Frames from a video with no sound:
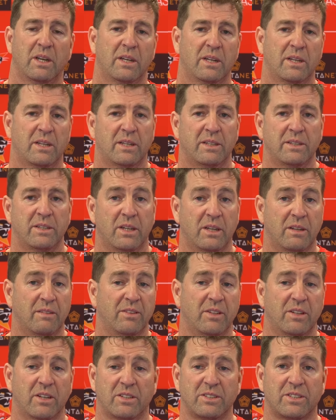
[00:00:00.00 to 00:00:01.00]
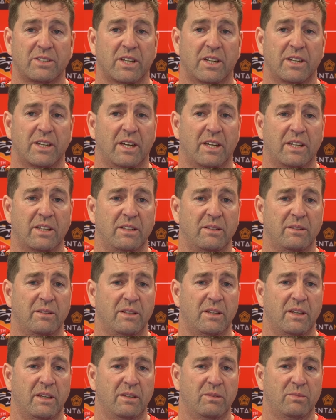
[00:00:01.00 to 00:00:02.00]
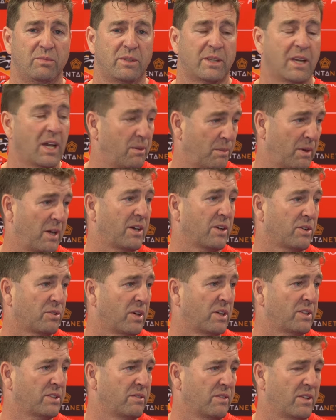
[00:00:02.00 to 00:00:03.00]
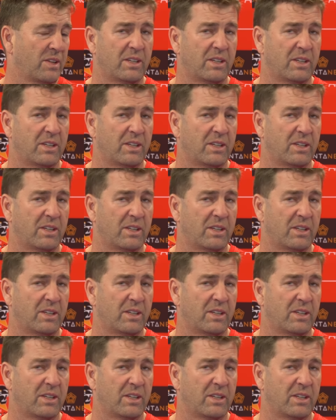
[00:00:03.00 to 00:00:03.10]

Even on Sunday, he came out aggressive.